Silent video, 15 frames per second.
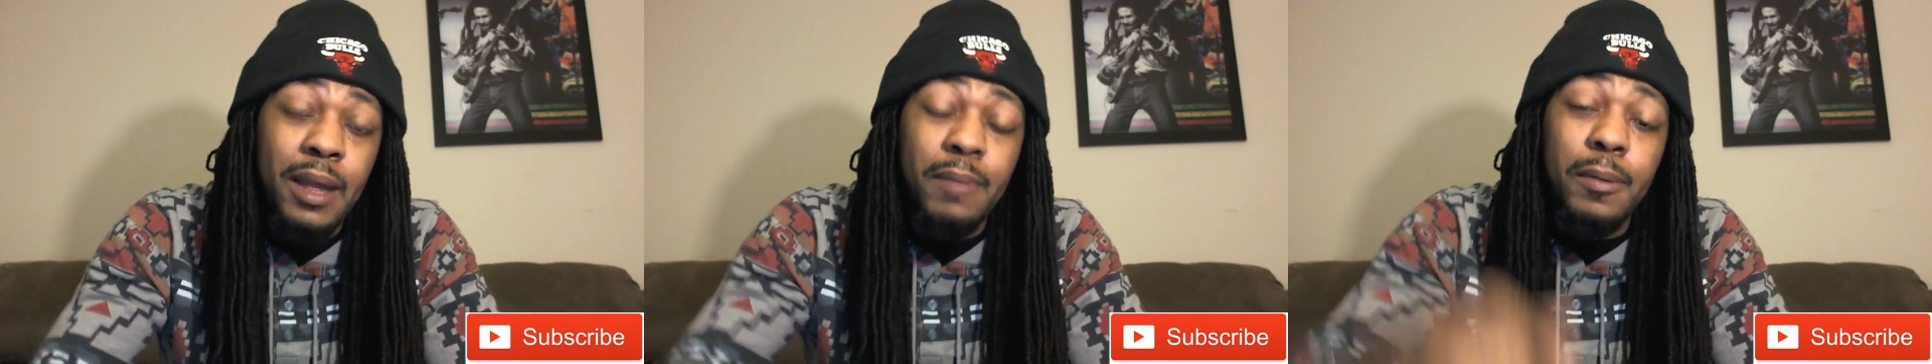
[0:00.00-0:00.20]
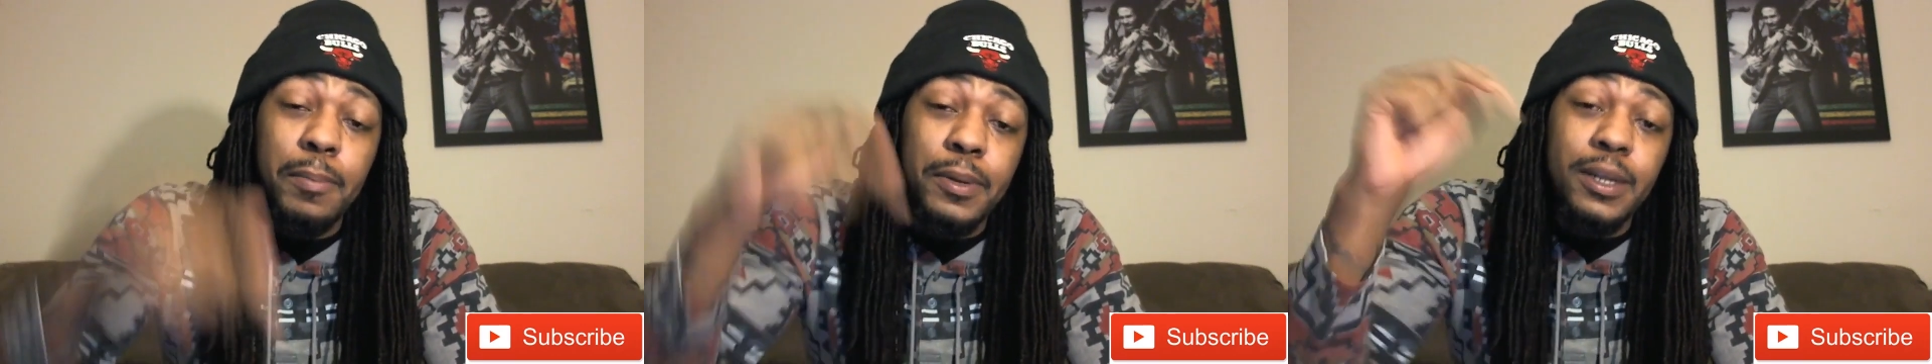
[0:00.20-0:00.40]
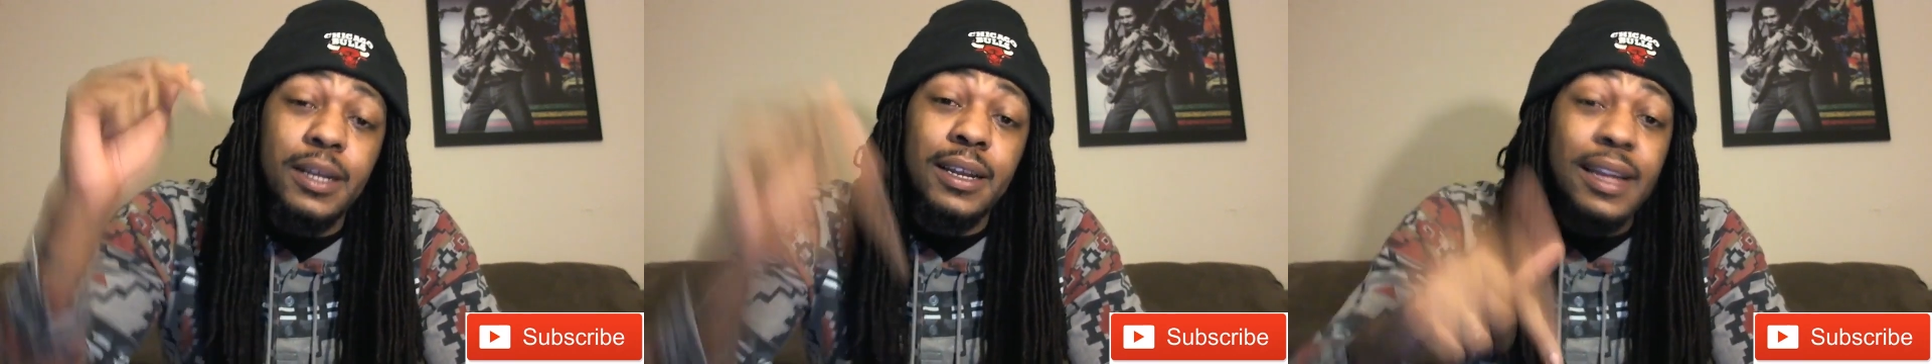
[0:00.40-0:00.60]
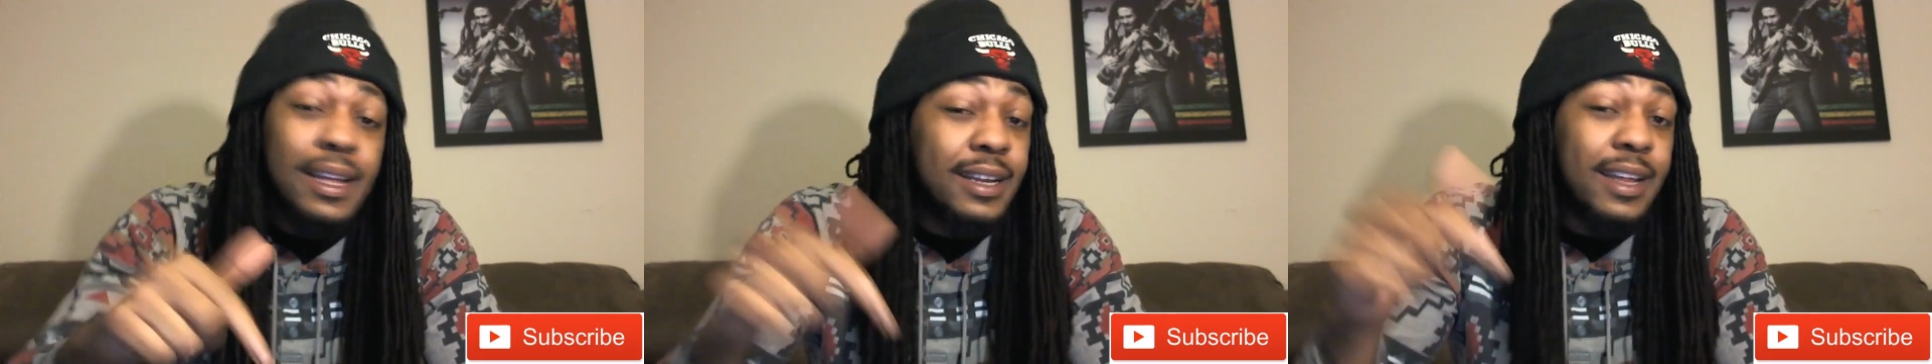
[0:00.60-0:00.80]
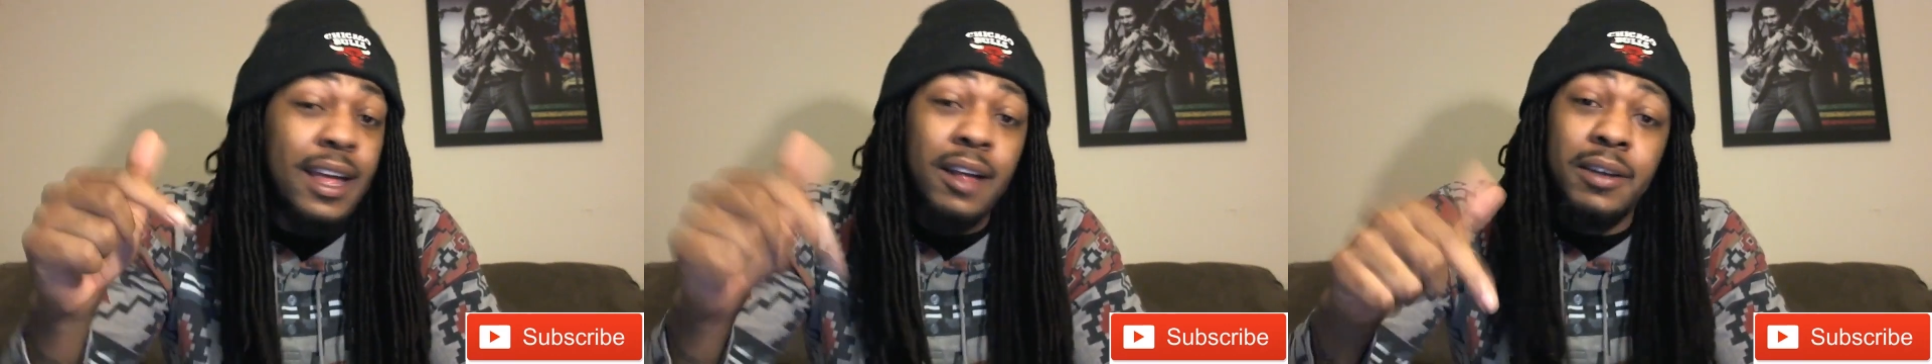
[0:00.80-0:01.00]
I'm gonna put a
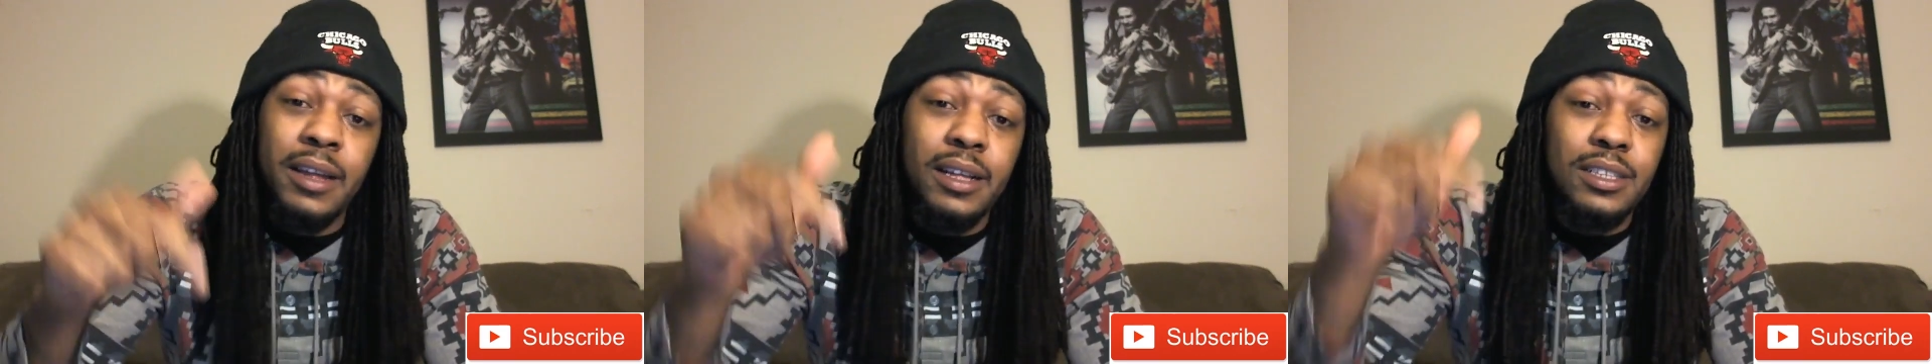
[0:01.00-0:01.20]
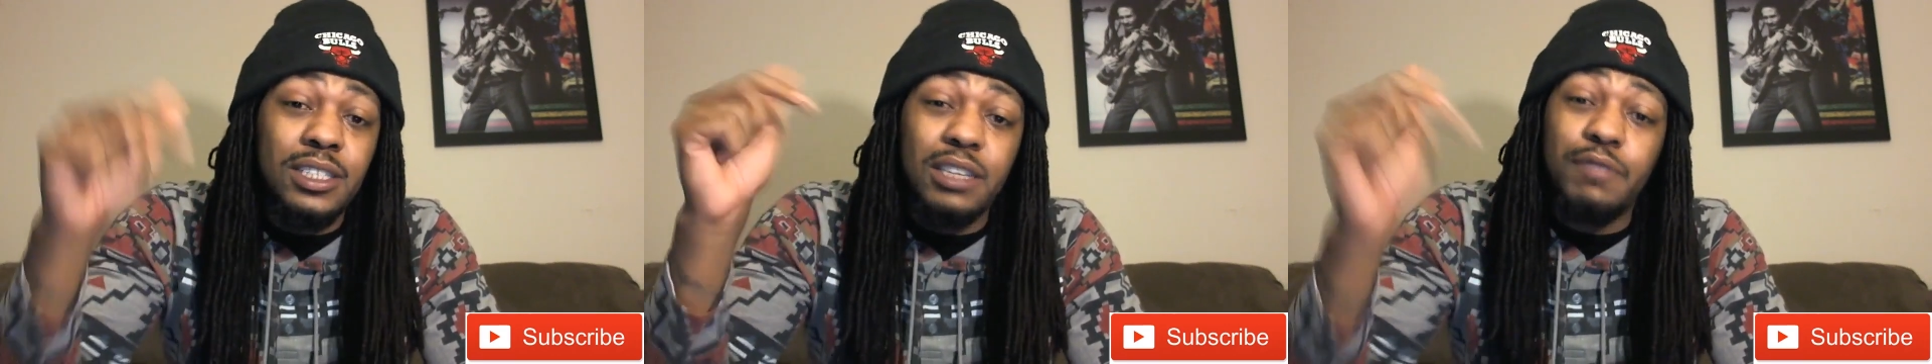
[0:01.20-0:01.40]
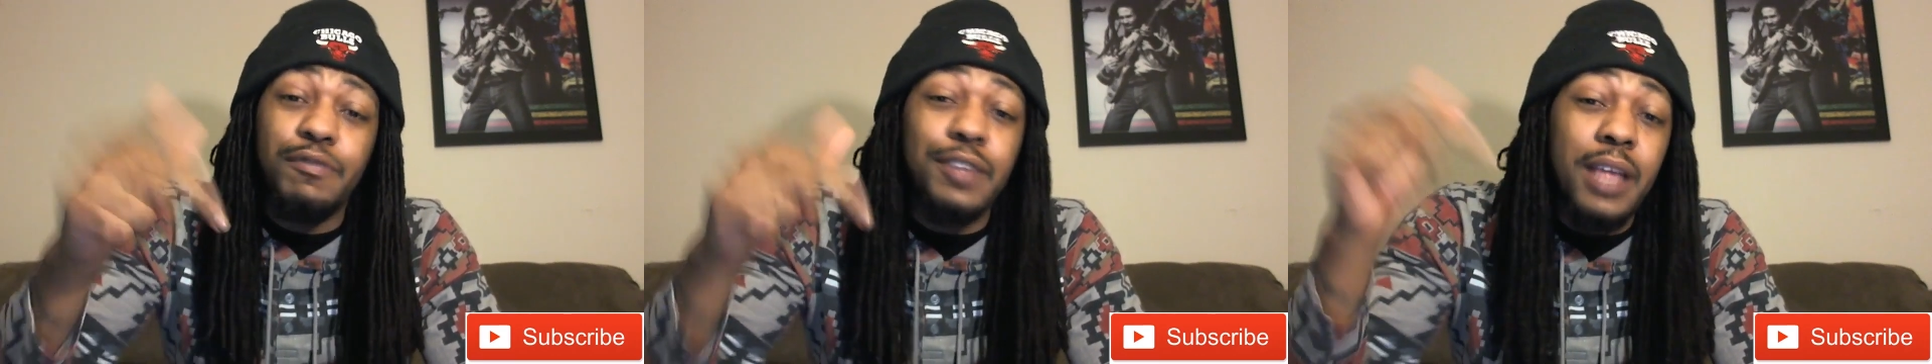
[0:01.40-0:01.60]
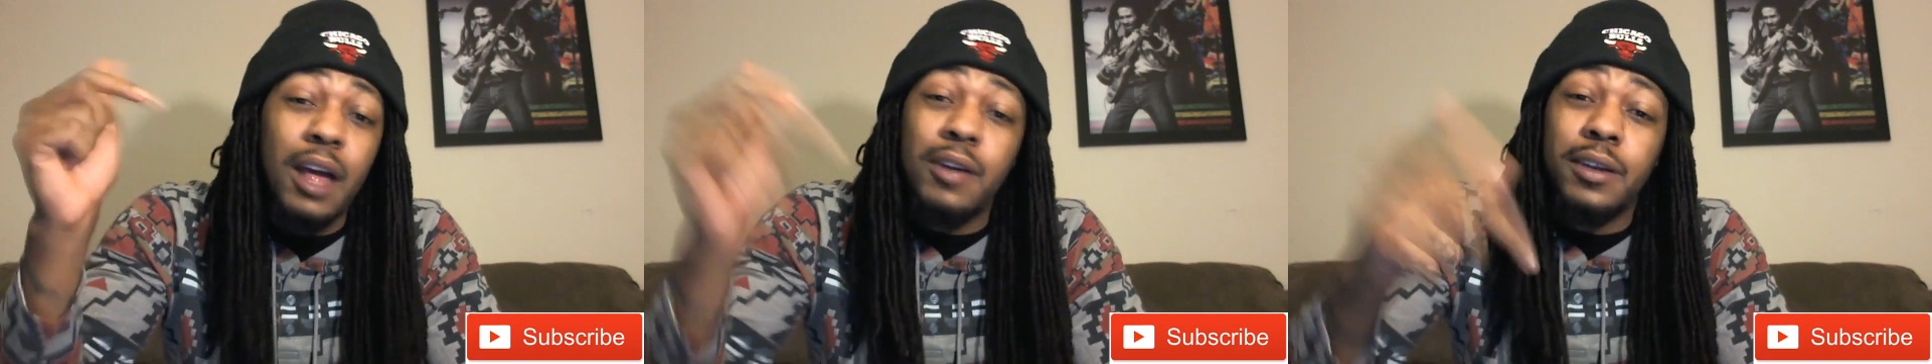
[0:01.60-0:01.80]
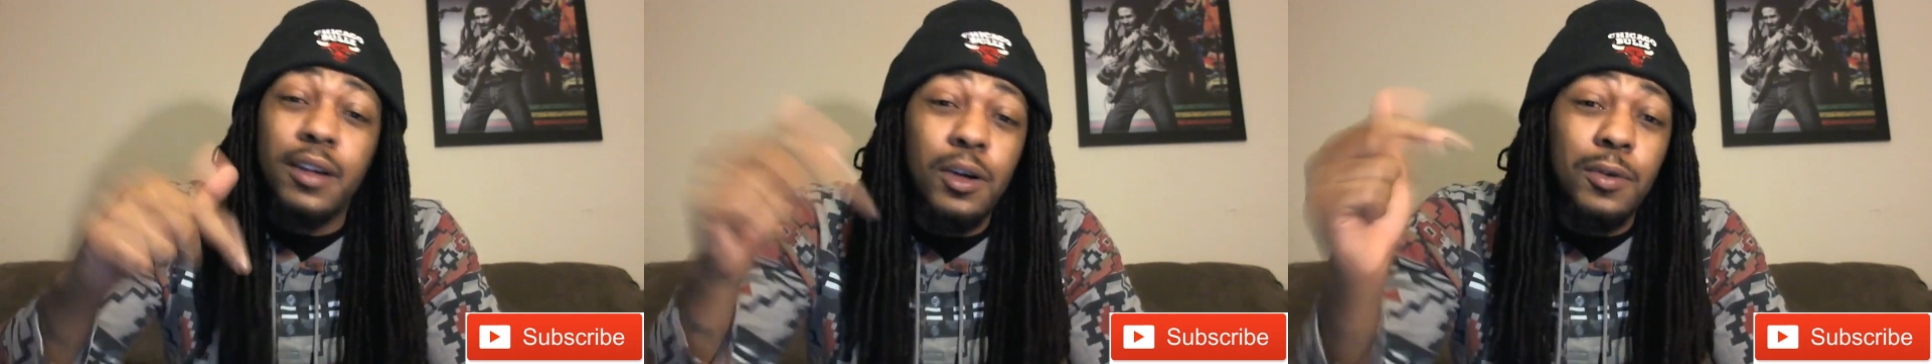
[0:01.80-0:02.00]
link down there just for
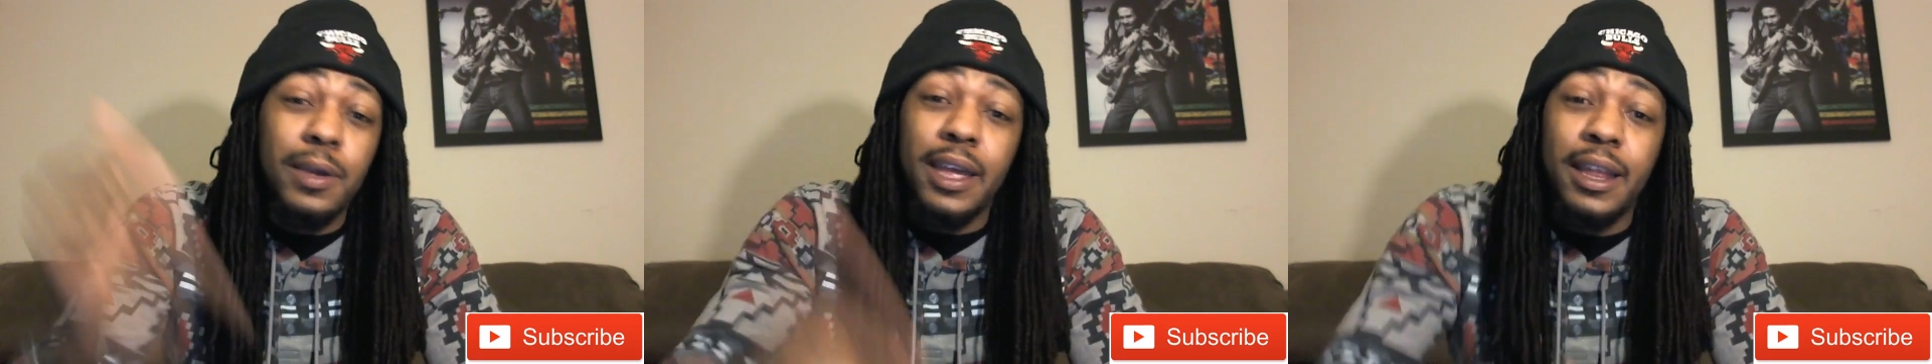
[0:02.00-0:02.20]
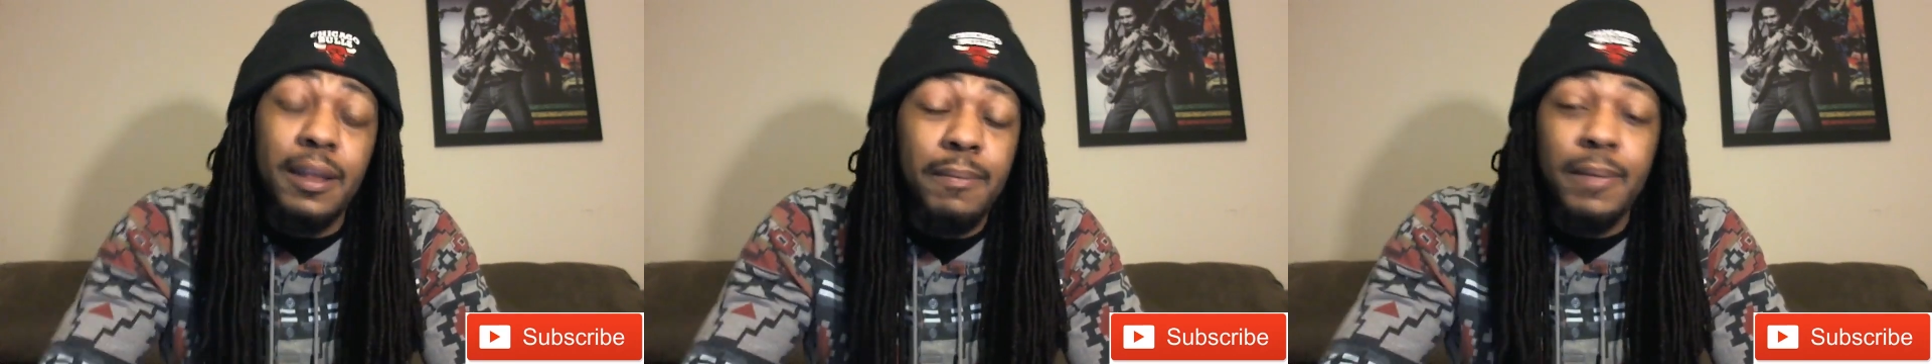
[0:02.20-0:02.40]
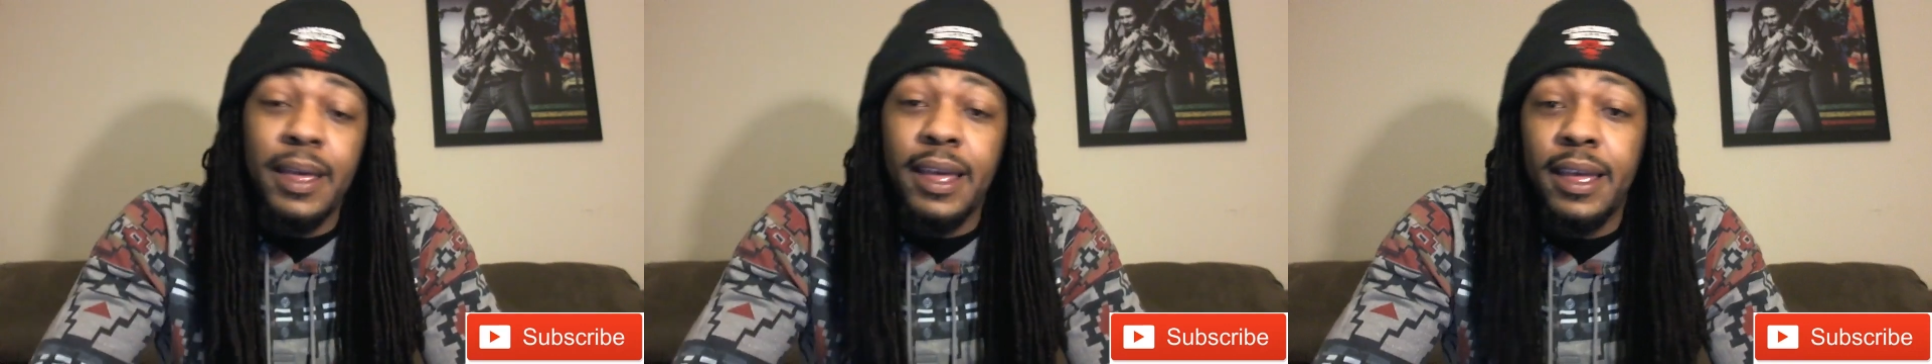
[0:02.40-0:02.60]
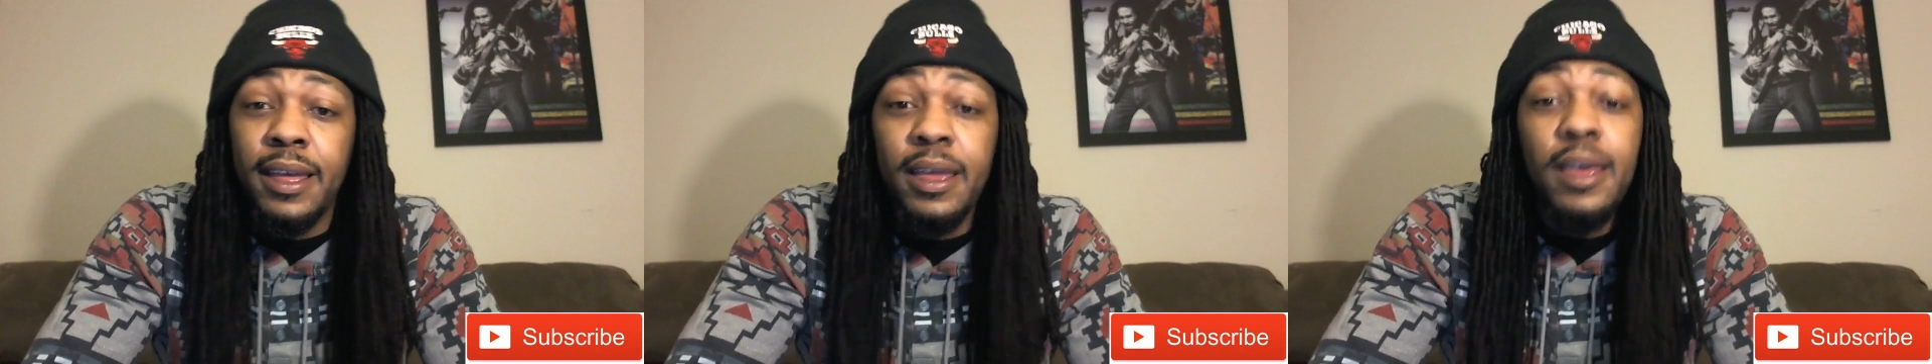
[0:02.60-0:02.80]
y'all to go get it, man,